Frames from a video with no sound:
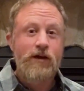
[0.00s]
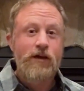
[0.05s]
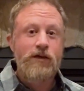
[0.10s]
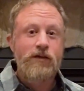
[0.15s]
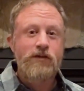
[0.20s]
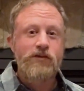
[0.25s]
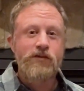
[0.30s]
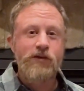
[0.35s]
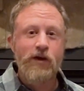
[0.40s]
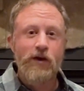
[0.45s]

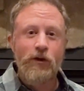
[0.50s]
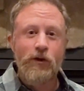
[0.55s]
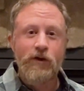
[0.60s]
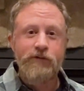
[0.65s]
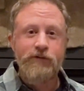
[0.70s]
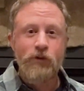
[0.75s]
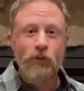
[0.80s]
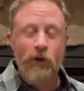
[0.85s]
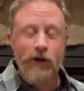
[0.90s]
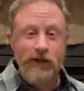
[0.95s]
So if
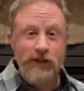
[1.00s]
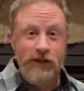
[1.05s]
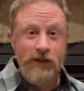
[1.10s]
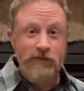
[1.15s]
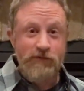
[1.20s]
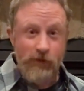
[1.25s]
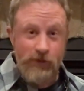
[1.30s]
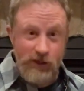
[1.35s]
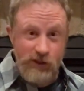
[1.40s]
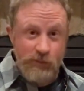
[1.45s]
you want to get
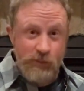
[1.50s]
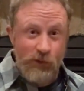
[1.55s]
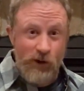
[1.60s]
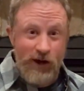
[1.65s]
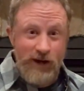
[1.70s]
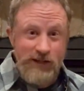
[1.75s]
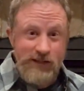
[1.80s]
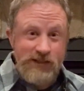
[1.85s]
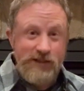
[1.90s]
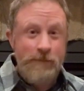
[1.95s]
it for this
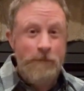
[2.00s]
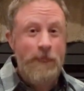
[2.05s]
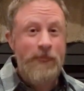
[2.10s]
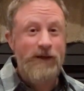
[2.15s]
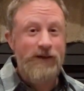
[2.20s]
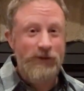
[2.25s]
price,